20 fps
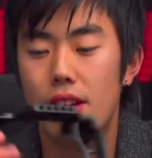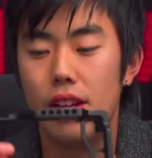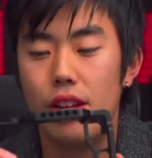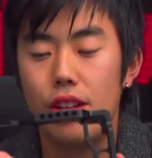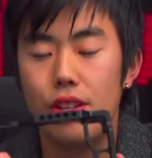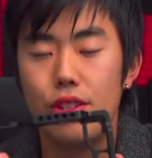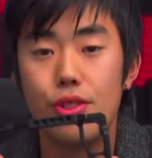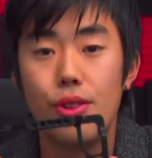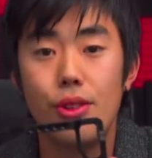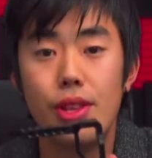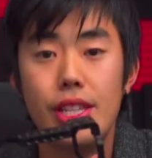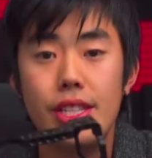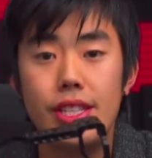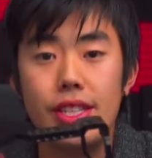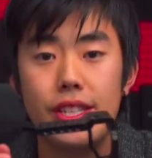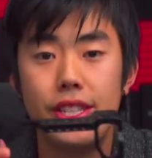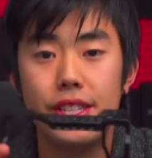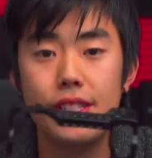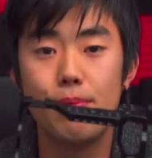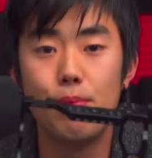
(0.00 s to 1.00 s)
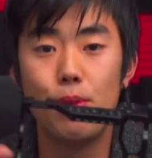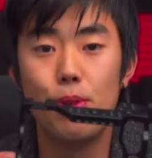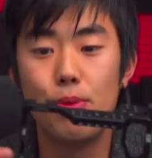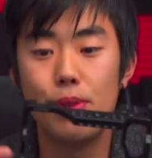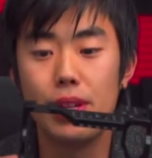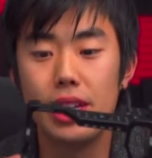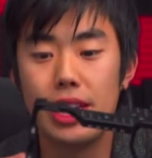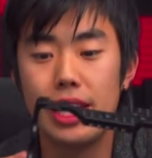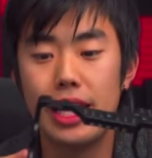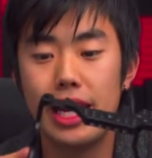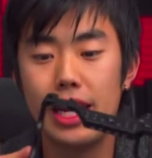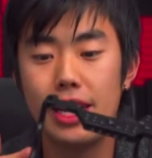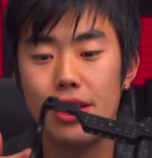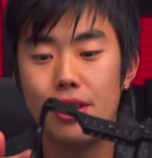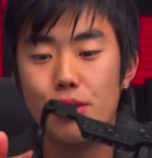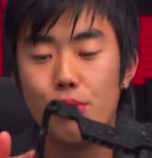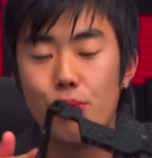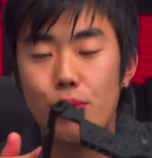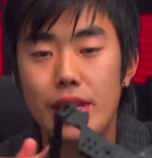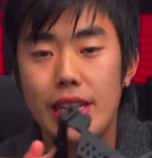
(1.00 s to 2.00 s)
So this is the SmallRig Cage
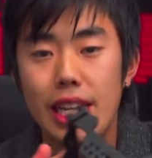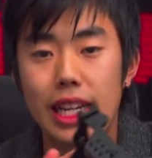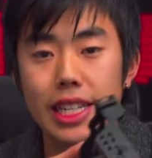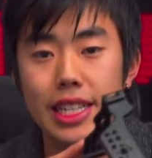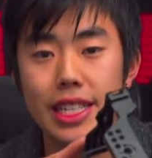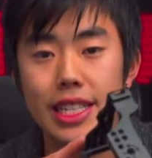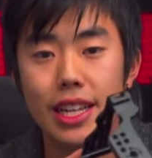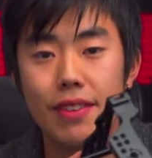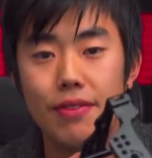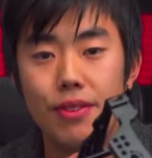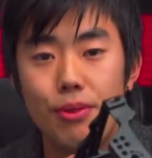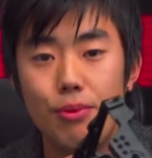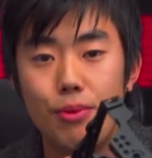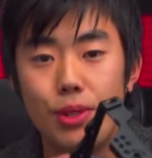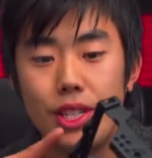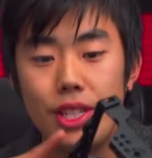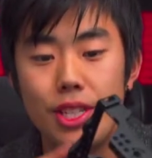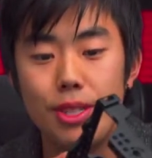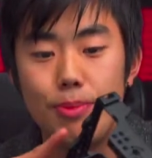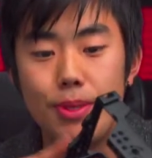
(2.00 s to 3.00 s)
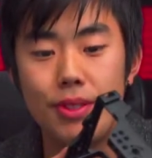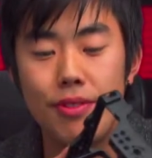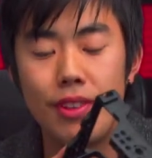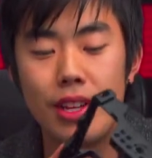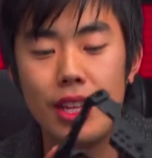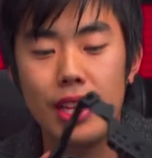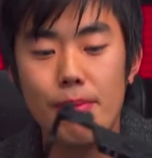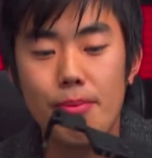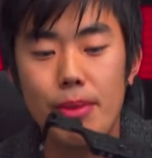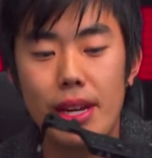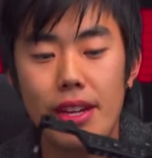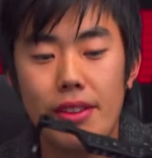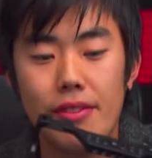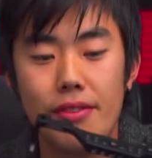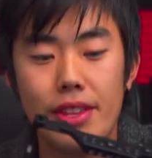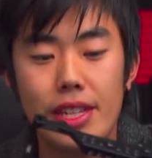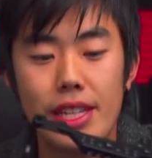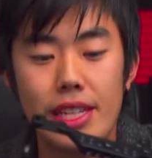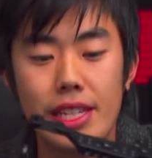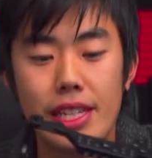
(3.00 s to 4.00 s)
2087, which is specifically made for
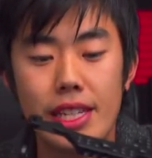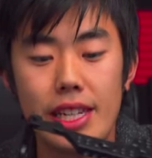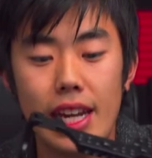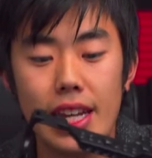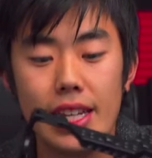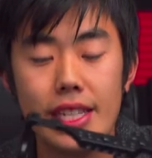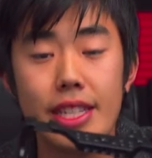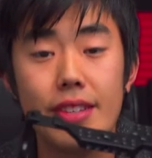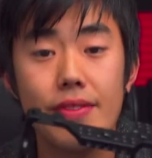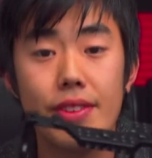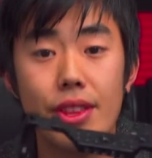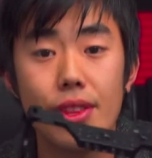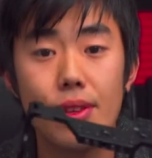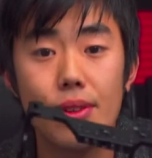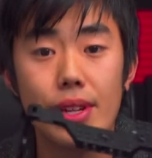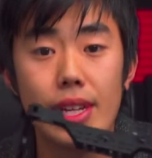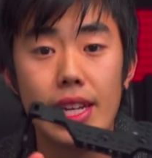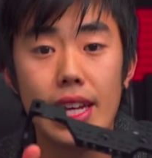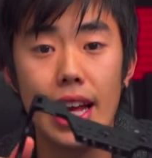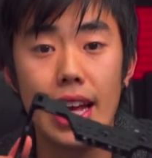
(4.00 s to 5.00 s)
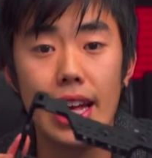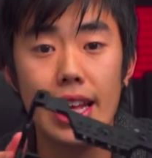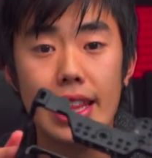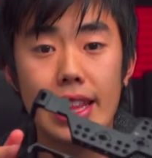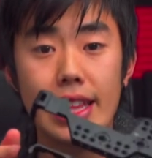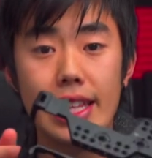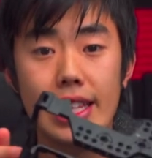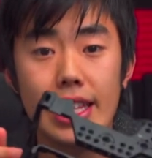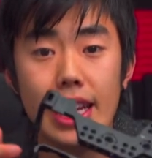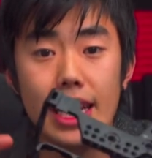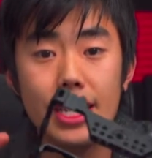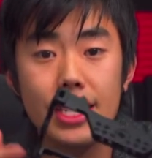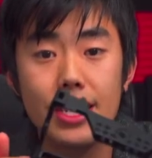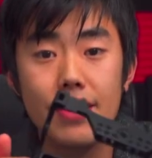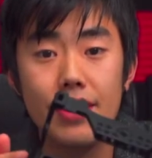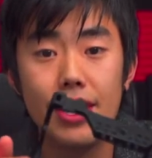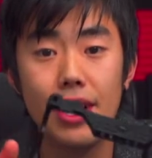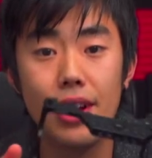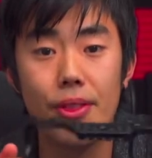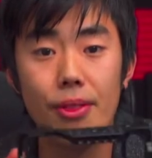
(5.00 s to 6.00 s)
the A7 III and the
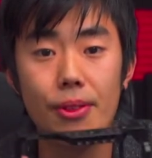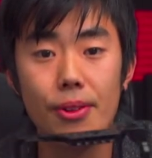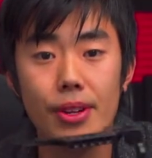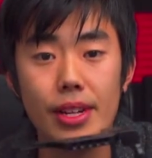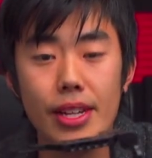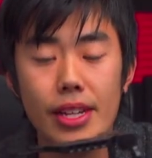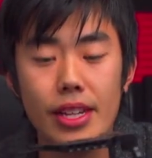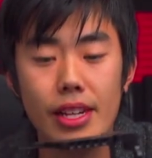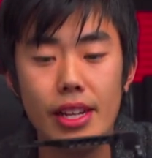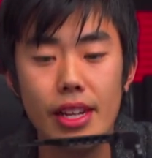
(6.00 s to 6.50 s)
A7R III.